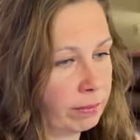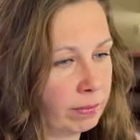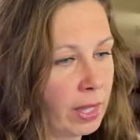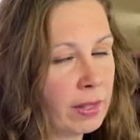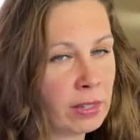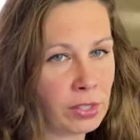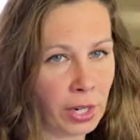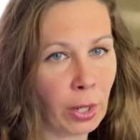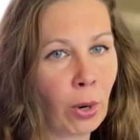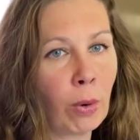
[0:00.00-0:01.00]
in the
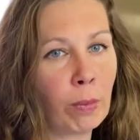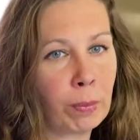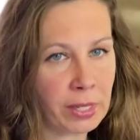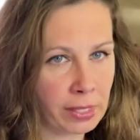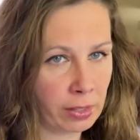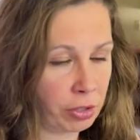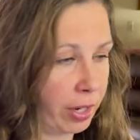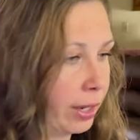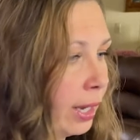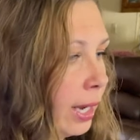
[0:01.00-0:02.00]
0
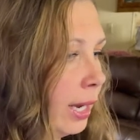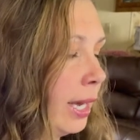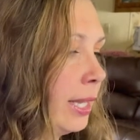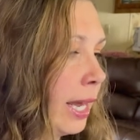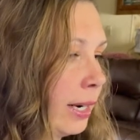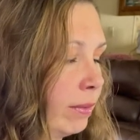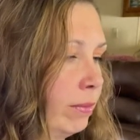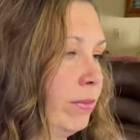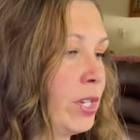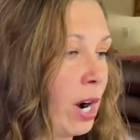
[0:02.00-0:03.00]
position, and then
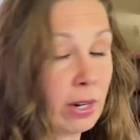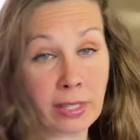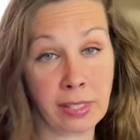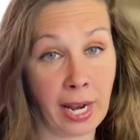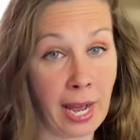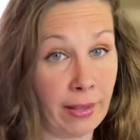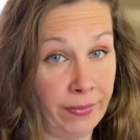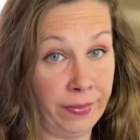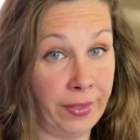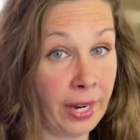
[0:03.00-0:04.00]
the target's not
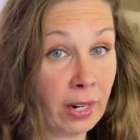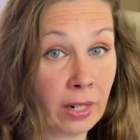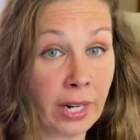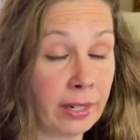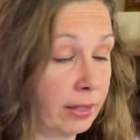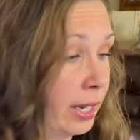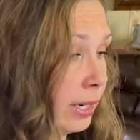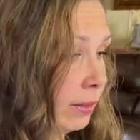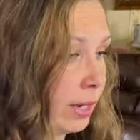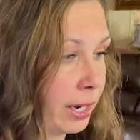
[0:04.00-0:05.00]
there
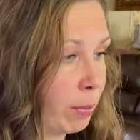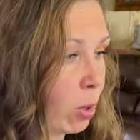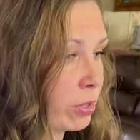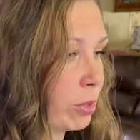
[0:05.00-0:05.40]
and anymore,